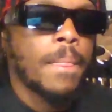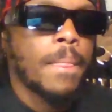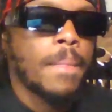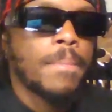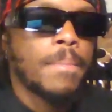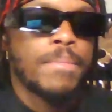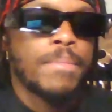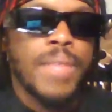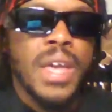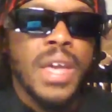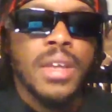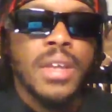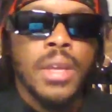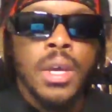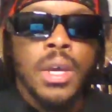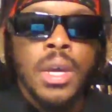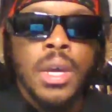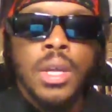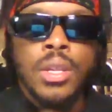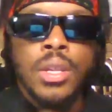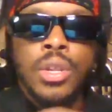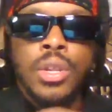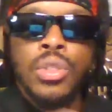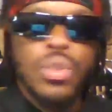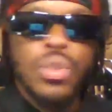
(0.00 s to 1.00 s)
That
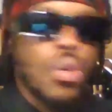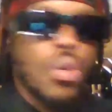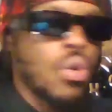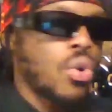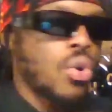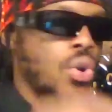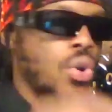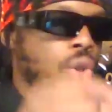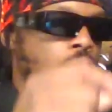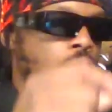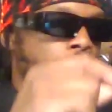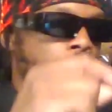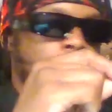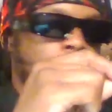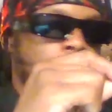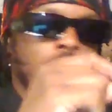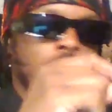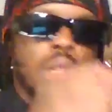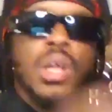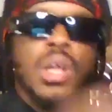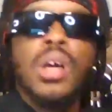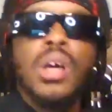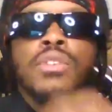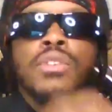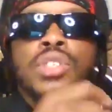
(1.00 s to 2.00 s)
the Lord
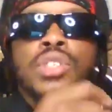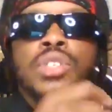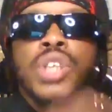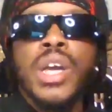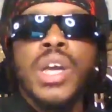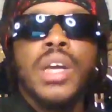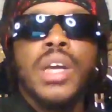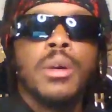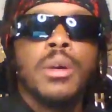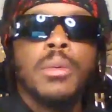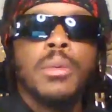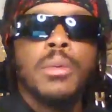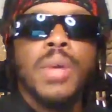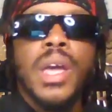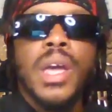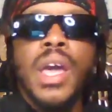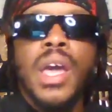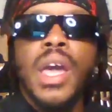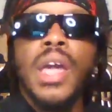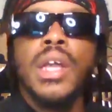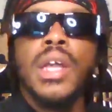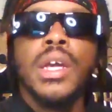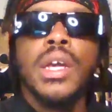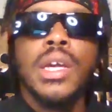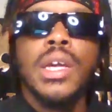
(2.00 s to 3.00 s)
loved Jacob and
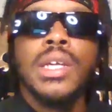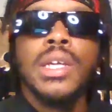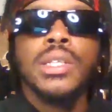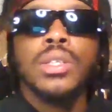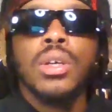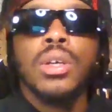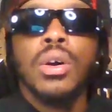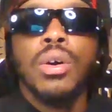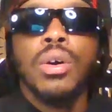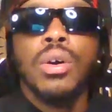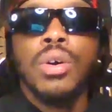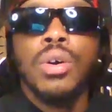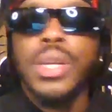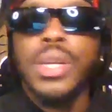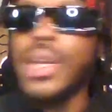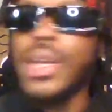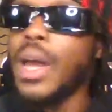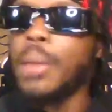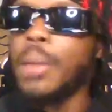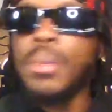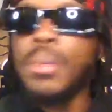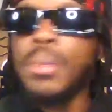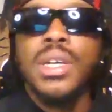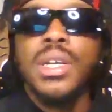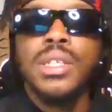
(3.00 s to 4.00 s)
hated Esau, not
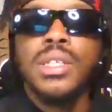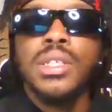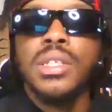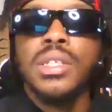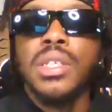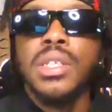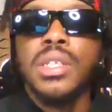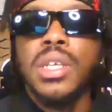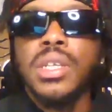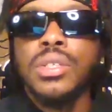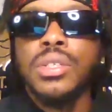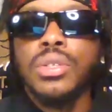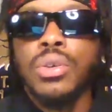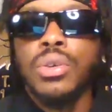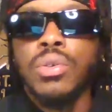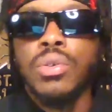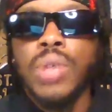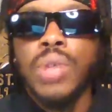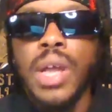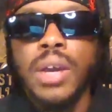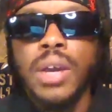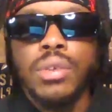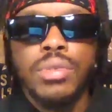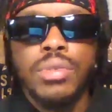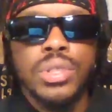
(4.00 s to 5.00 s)
because of skin tone,
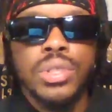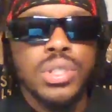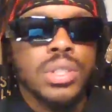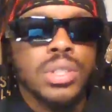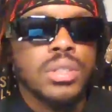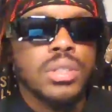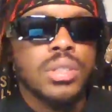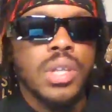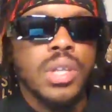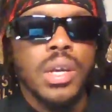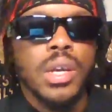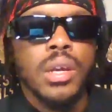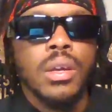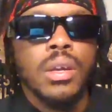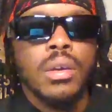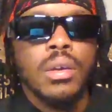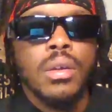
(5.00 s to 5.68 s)
like Christians say.